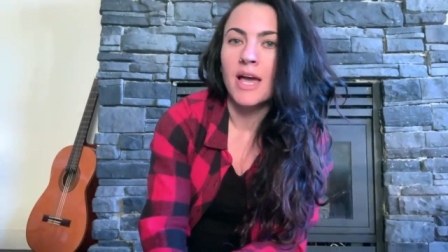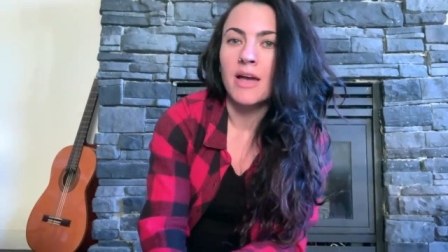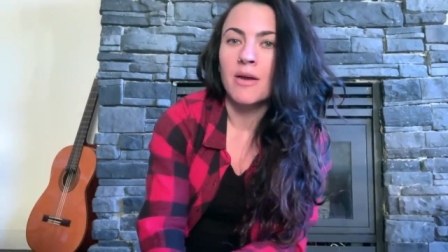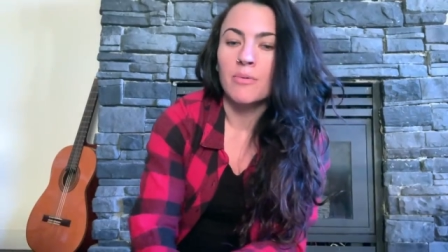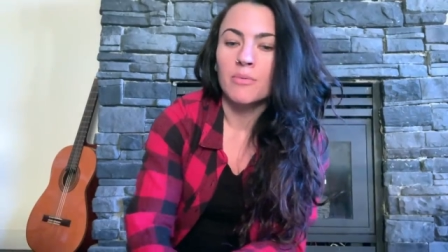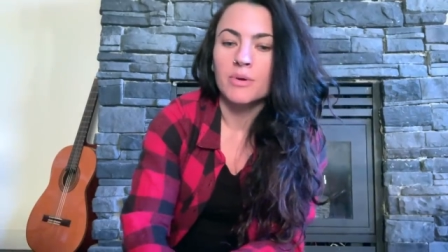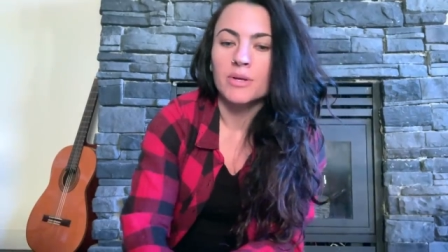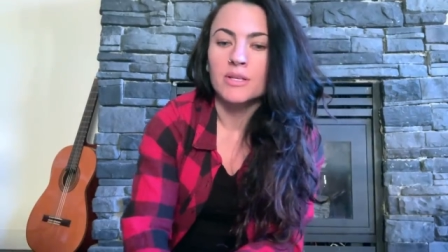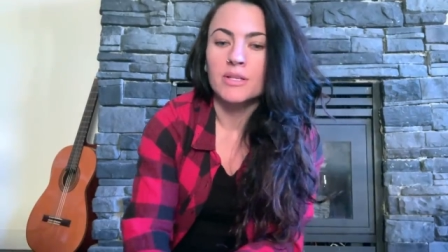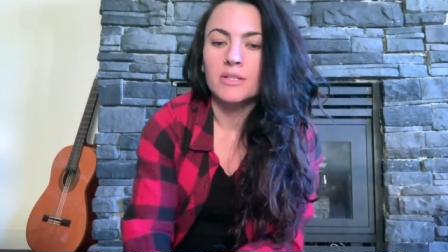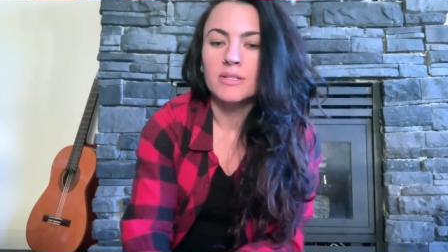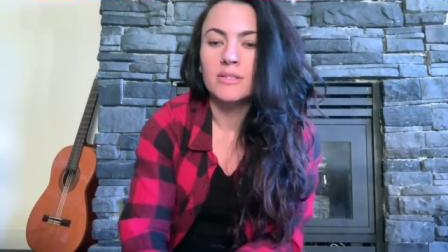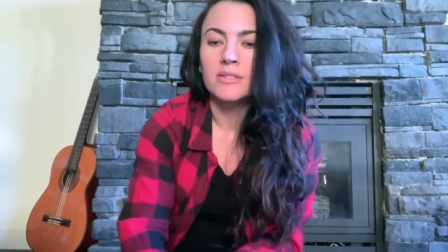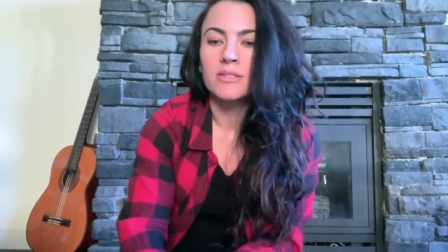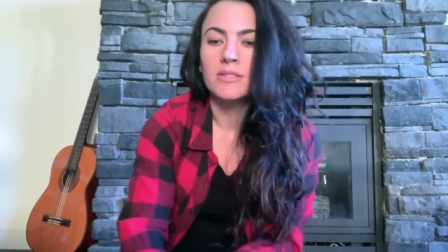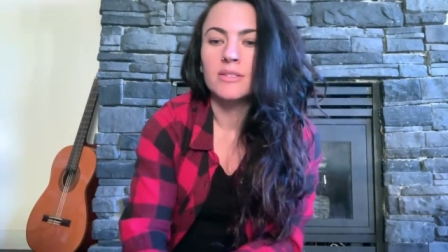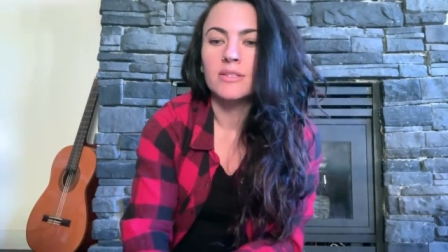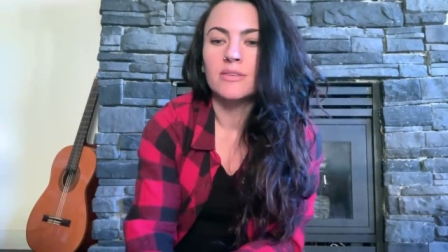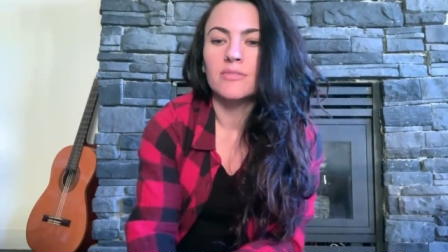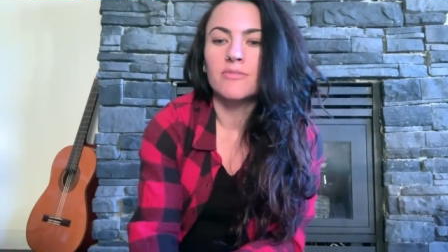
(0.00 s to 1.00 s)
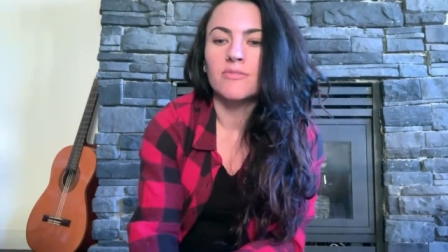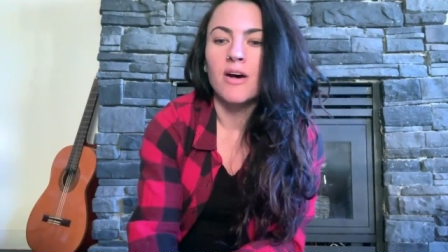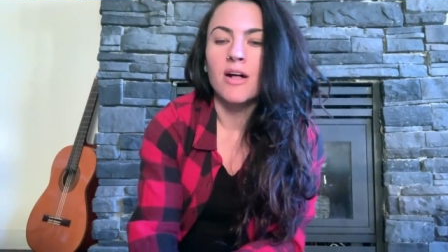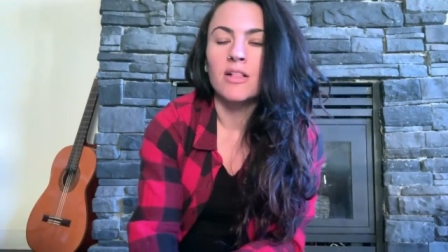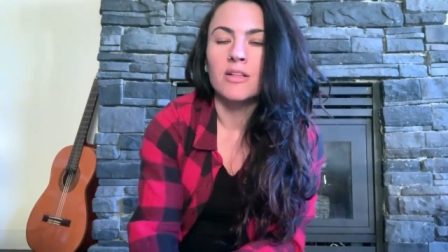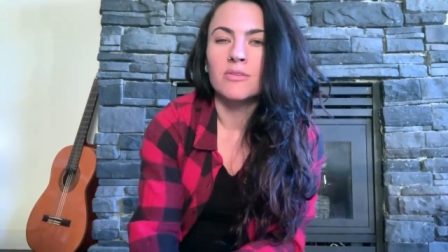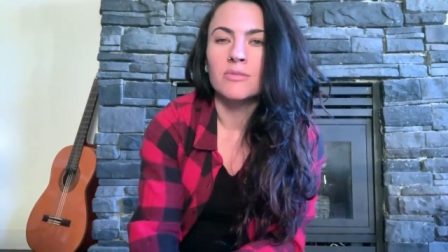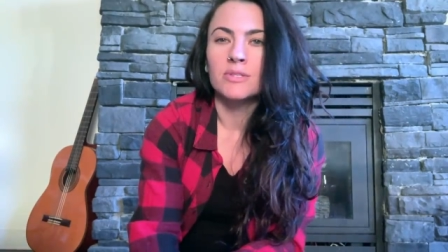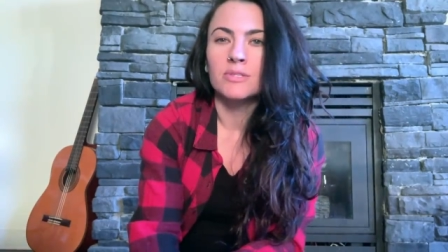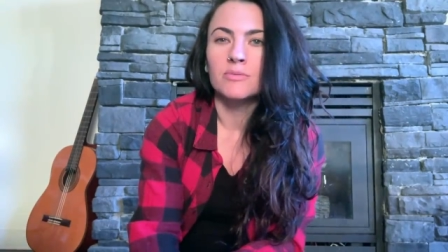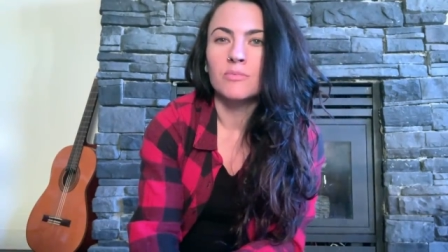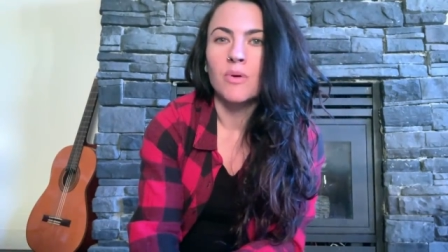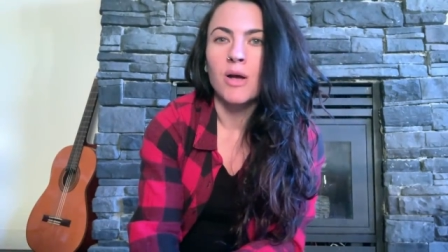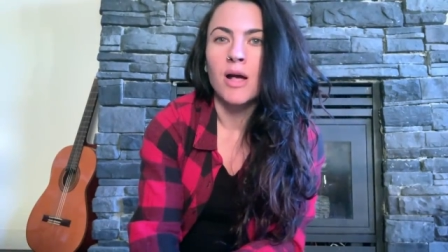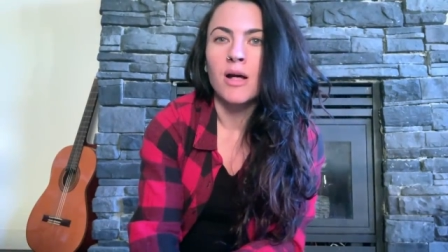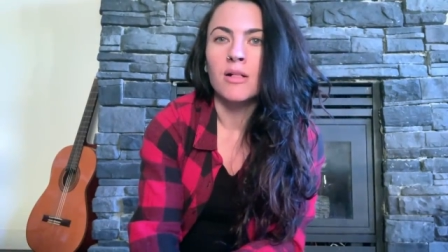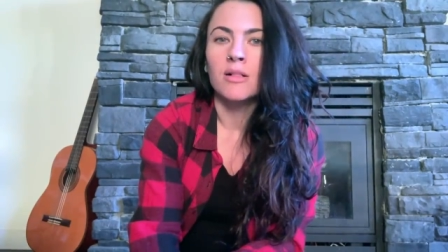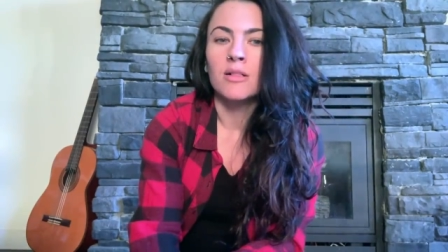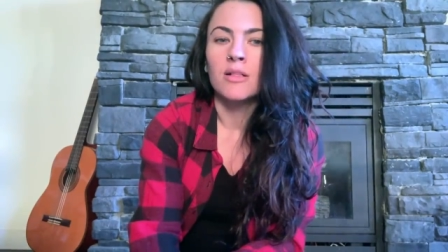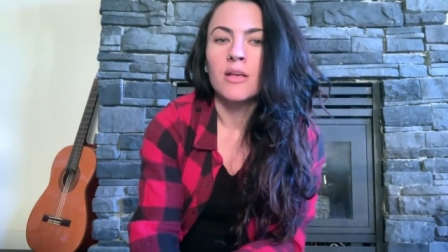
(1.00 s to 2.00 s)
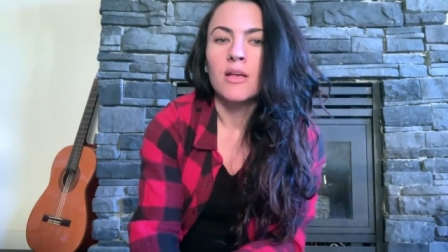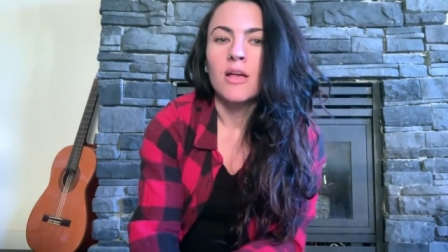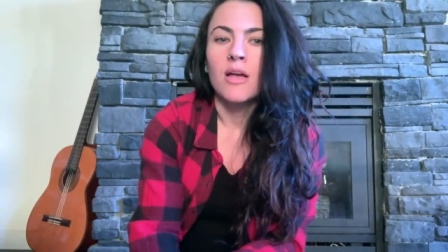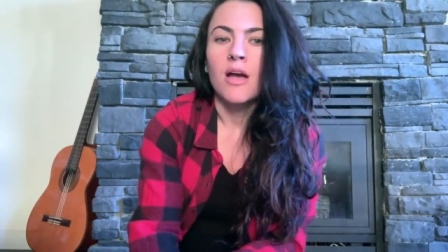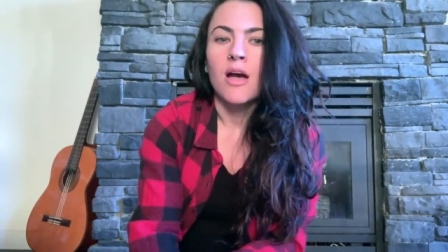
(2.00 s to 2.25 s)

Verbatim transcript: I will follow as well.